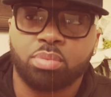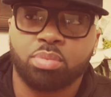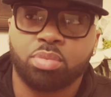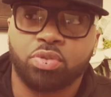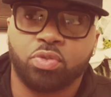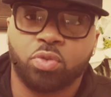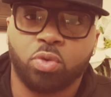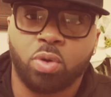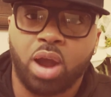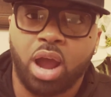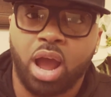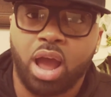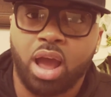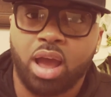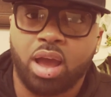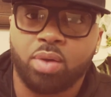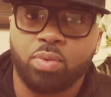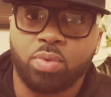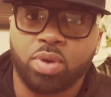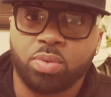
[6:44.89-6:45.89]
before
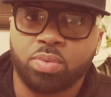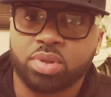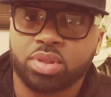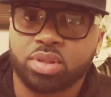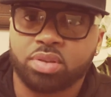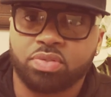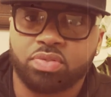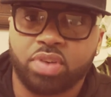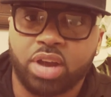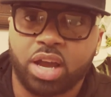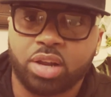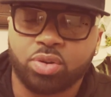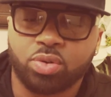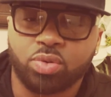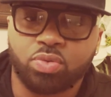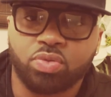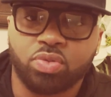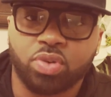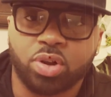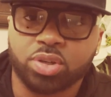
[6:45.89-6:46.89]
I went with the
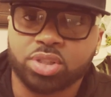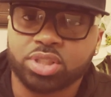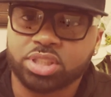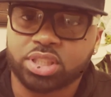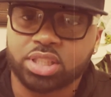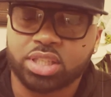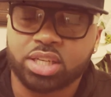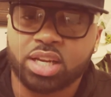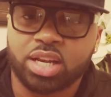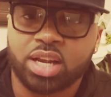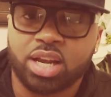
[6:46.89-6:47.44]
final version.